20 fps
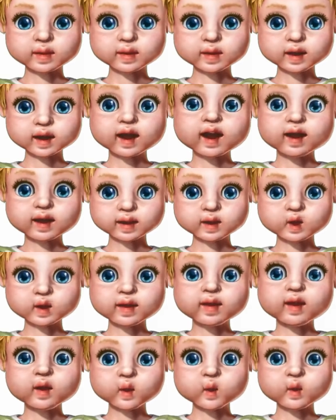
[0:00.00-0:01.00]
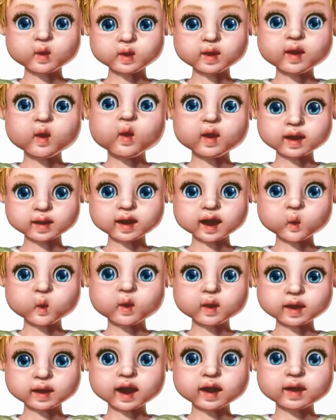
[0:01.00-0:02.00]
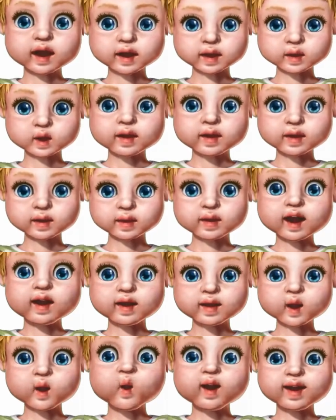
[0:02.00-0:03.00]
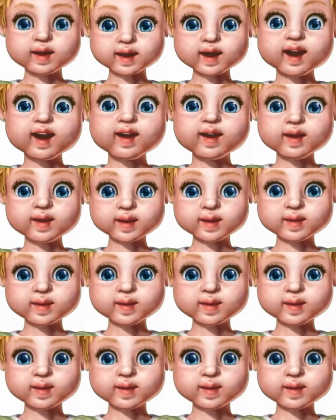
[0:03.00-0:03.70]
Make sure you try to use a matching thread when sewing.